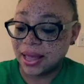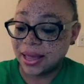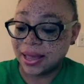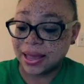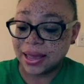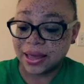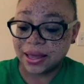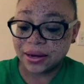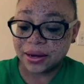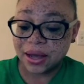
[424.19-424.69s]

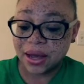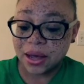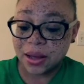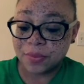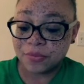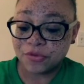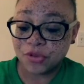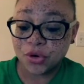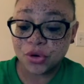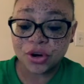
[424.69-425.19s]
And
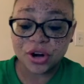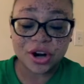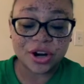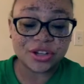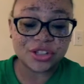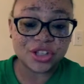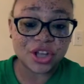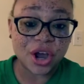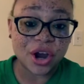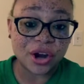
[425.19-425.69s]
photo
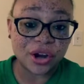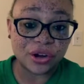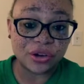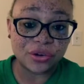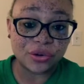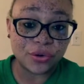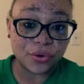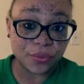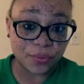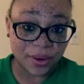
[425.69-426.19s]
cards are
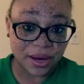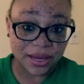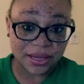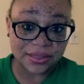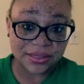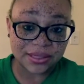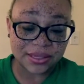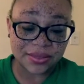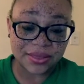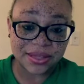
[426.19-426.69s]

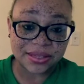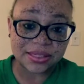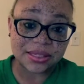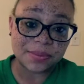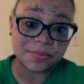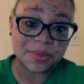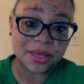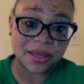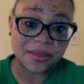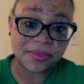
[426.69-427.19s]
great. That's
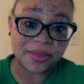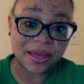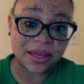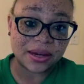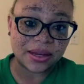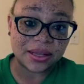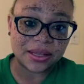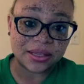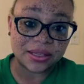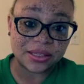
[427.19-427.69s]
something
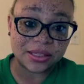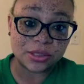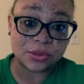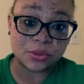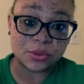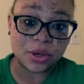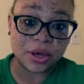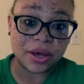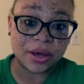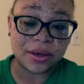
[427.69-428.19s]
that
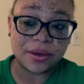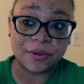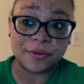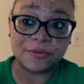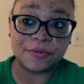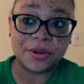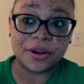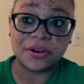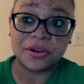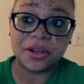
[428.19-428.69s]
is
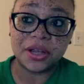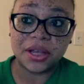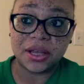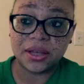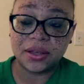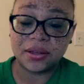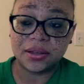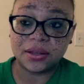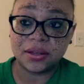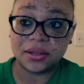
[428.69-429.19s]

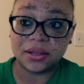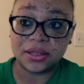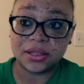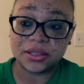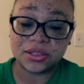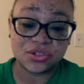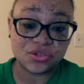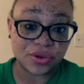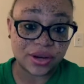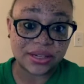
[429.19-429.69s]
very
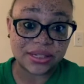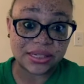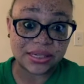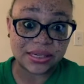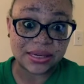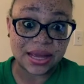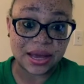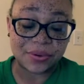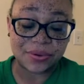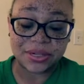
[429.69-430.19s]

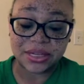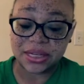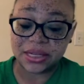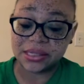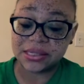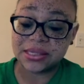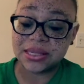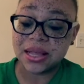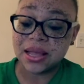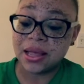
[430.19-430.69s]
trendy
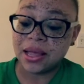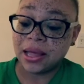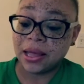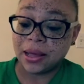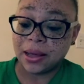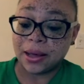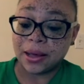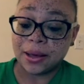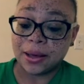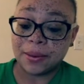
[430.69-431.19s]
nowadays.
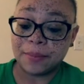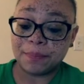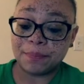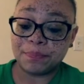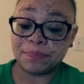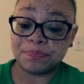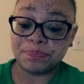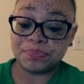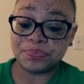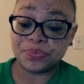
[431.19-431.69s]

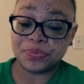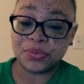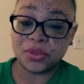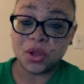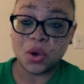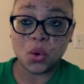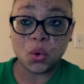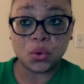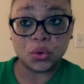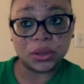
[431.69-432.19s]

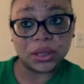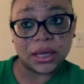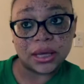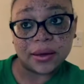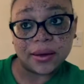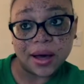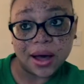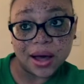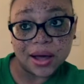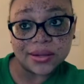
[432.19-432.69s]
The only
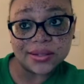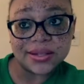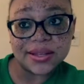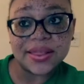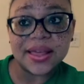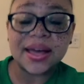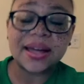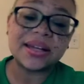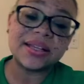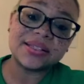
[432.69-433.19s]
con to
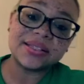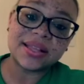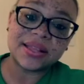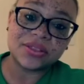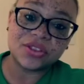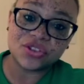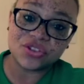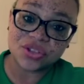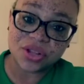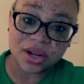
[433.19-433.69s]
that is that
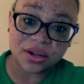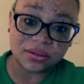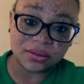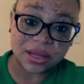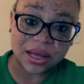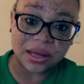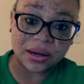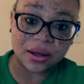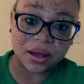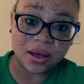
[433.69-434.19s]
there's not a
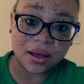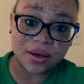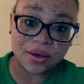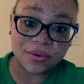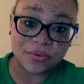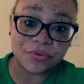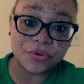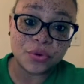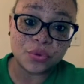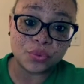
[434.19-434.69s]
lot
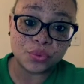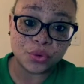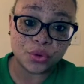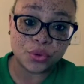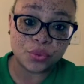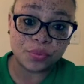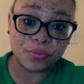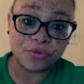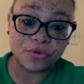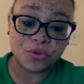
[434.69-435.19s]
of
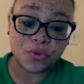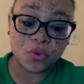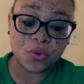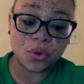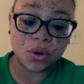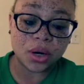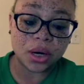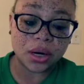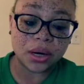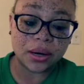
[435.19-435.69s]
room
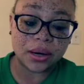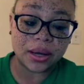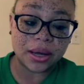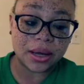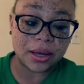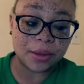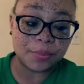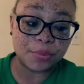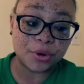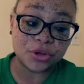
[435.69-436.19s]
for
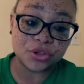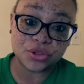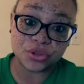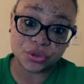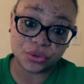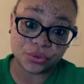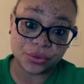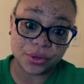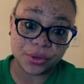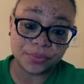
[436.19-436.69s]
a
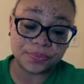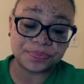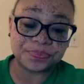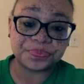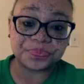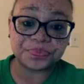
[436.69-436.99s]
personal note.